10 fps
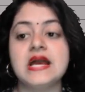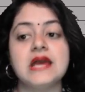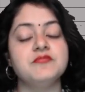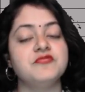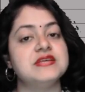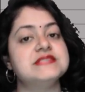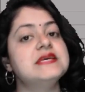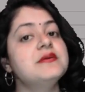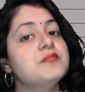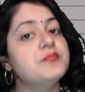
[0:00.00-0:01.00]
I am
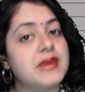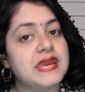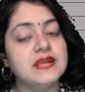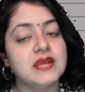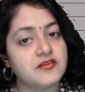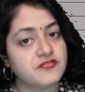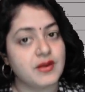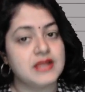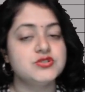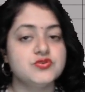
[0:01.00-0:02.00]
freezing pane
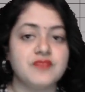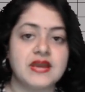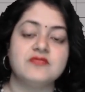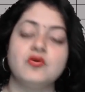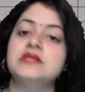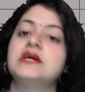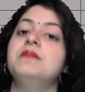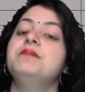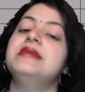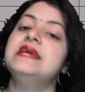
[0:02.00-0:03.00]
one to five or the
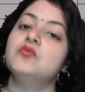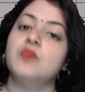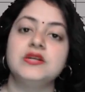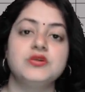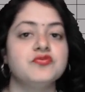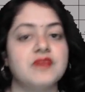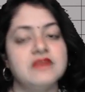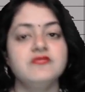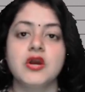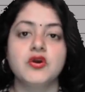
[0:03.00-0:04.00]
complete one to
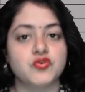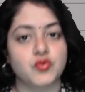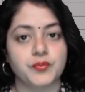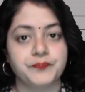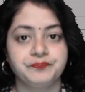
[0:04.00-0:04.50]
five row.